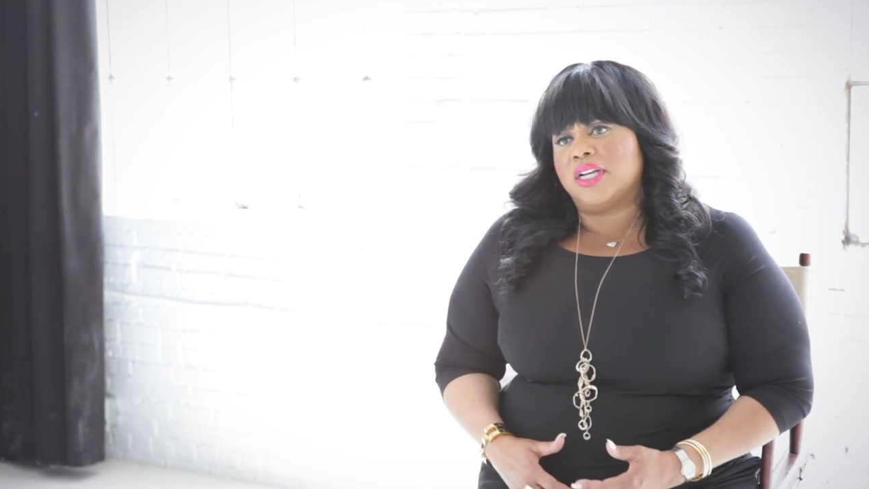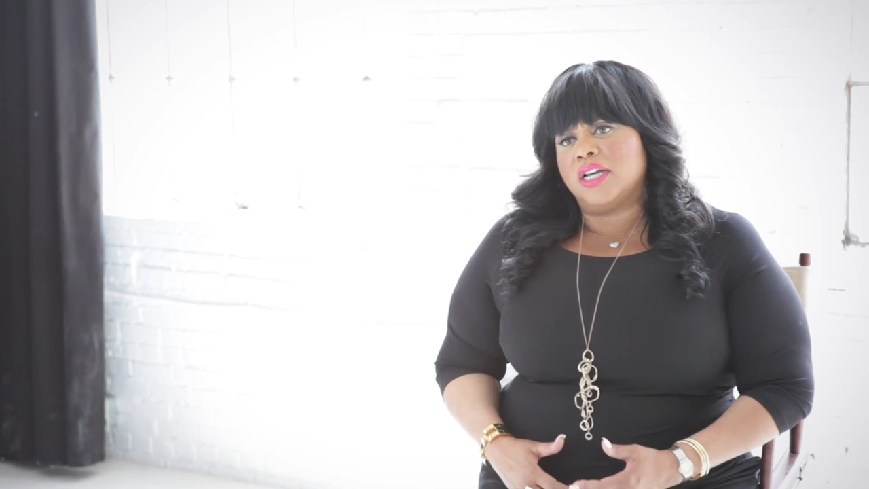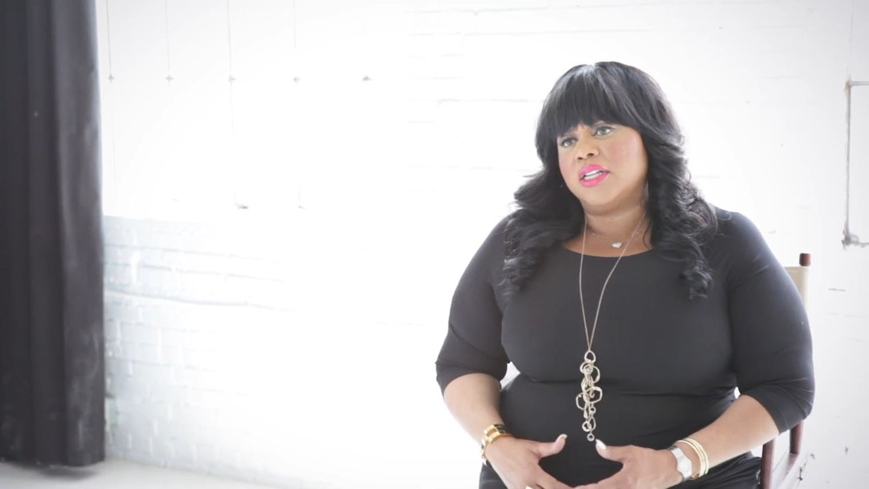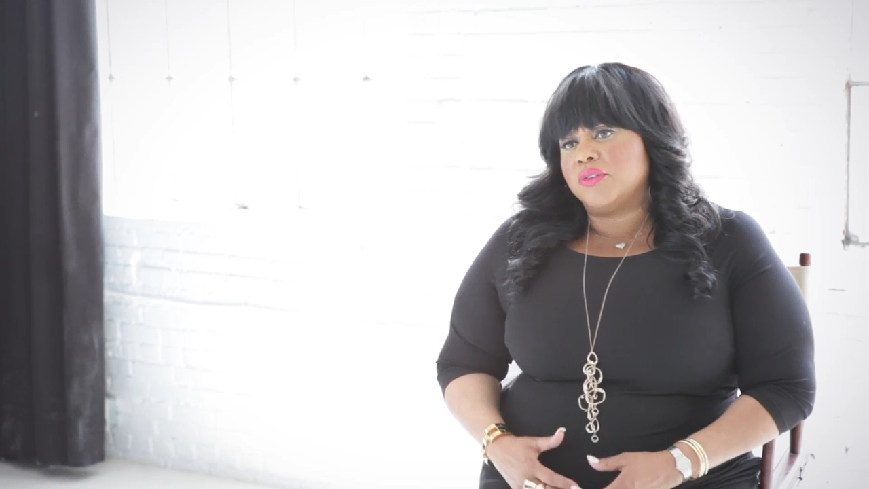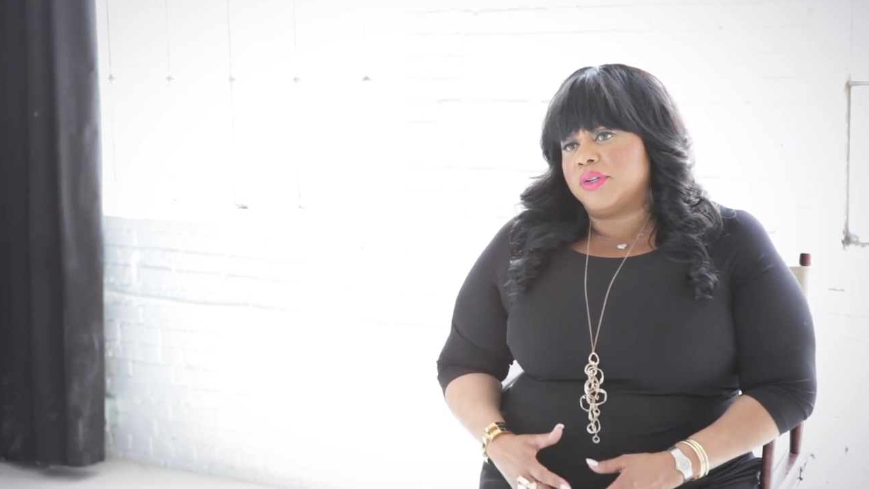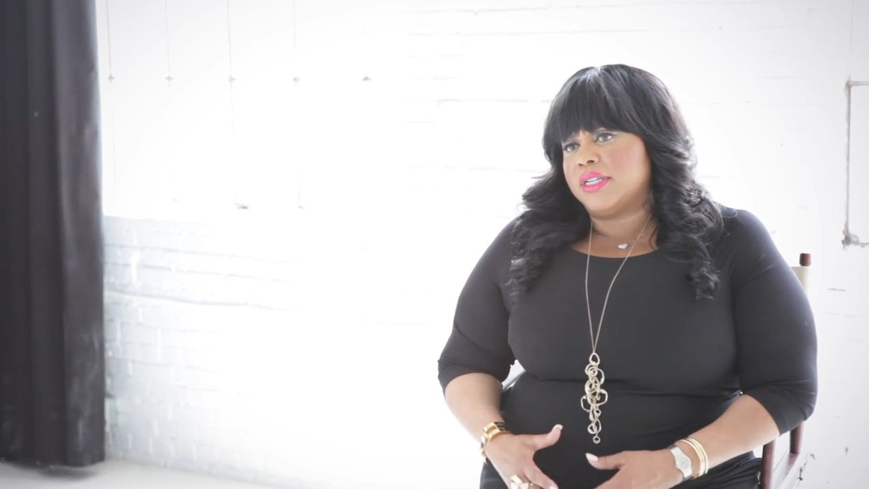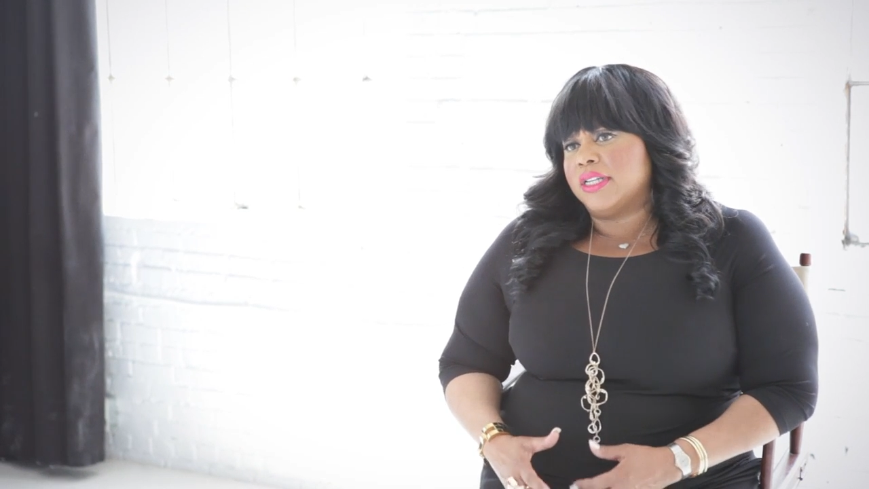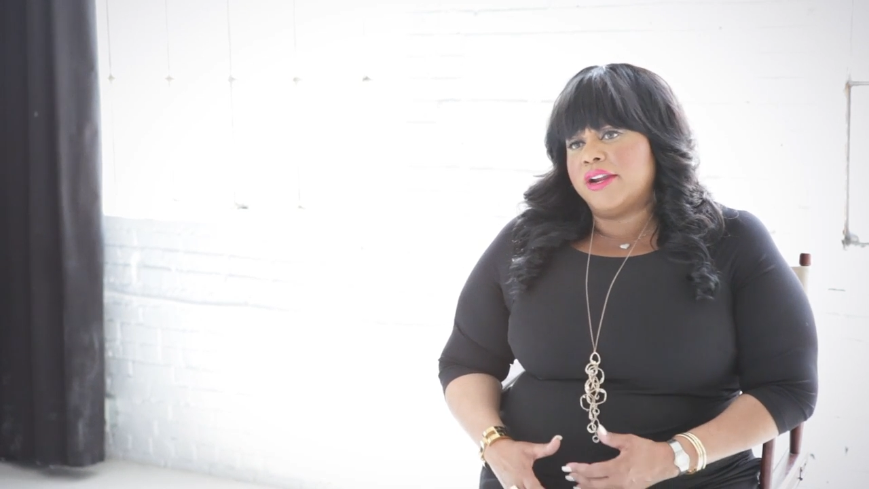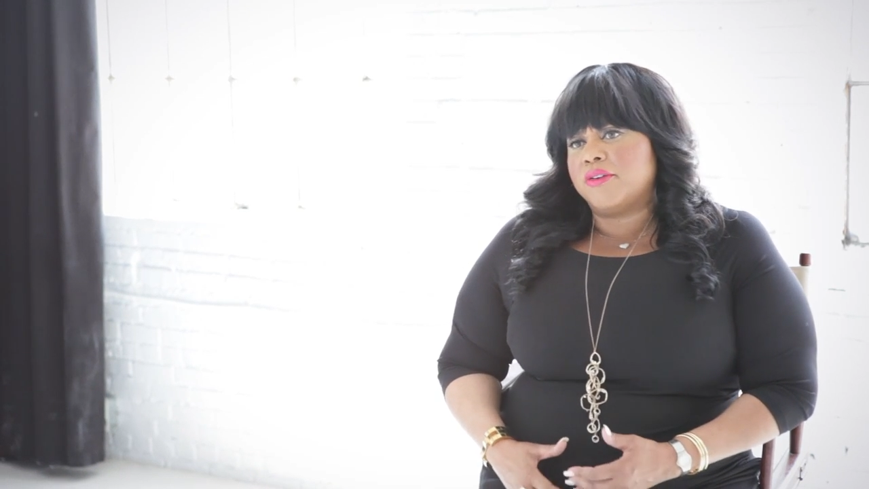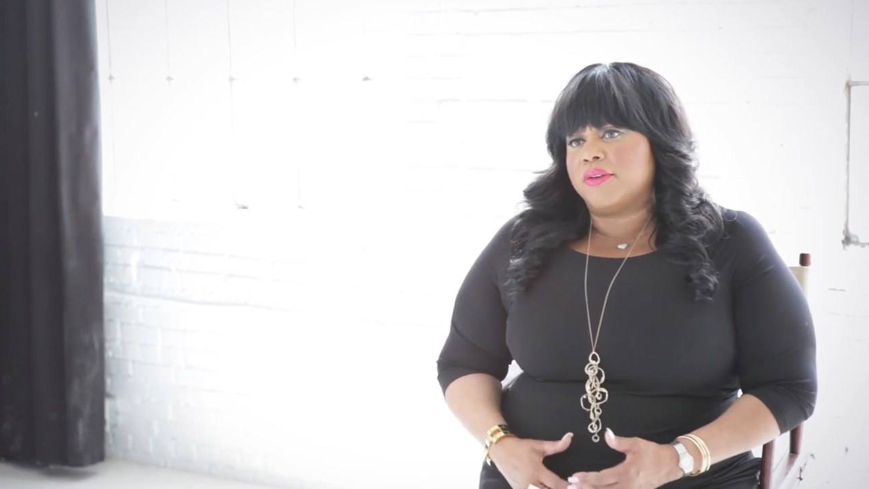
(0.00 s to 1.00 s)
color, and
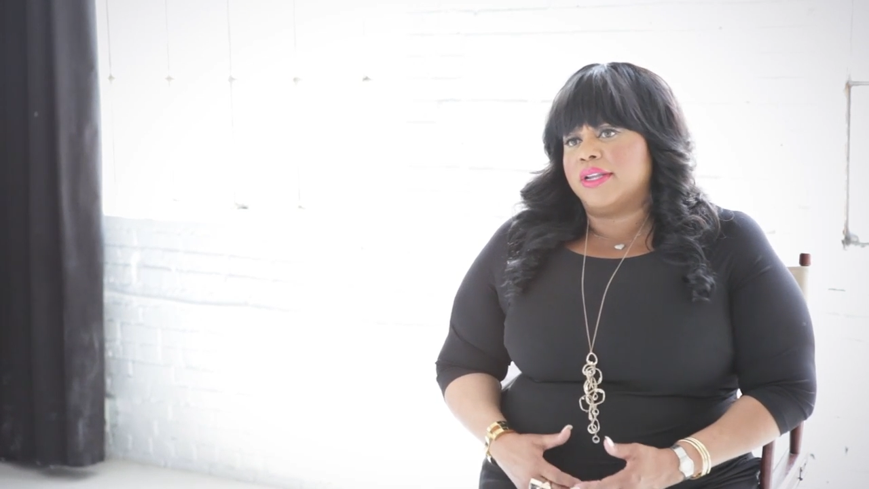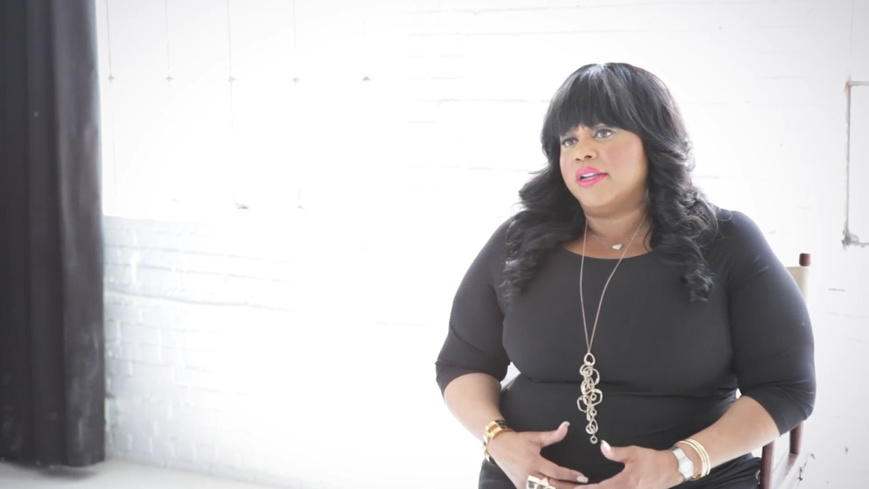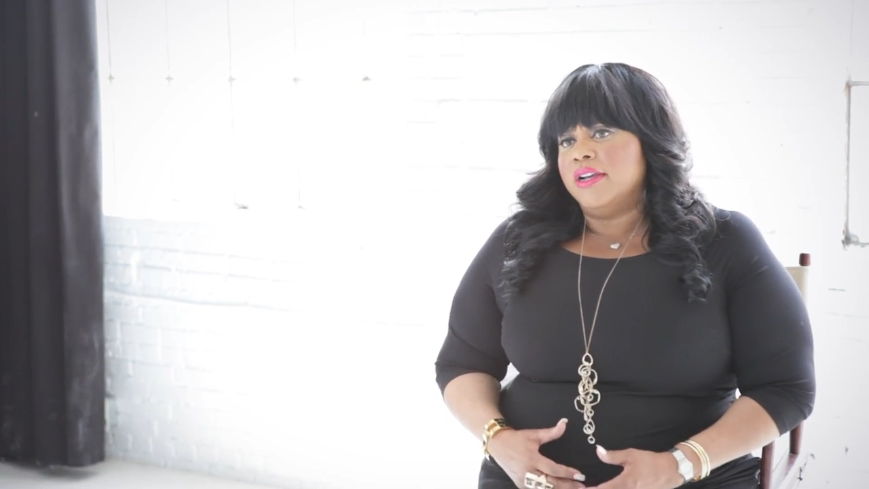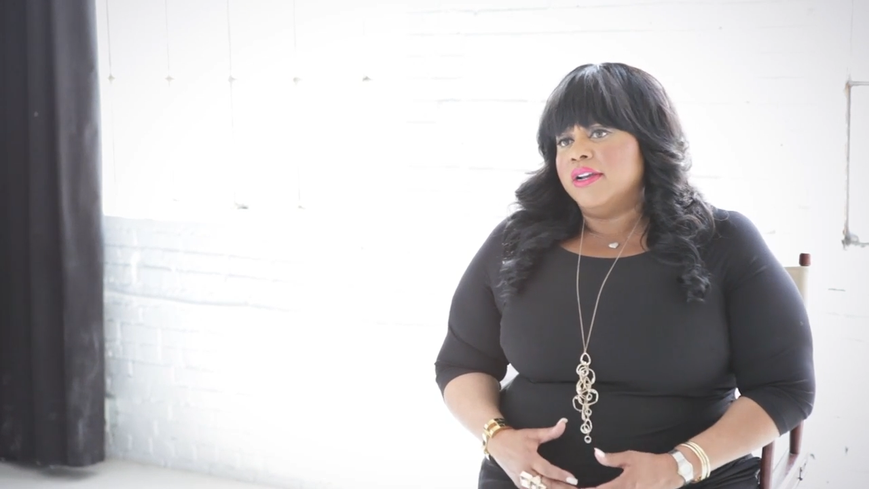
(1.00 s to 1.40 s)
layering.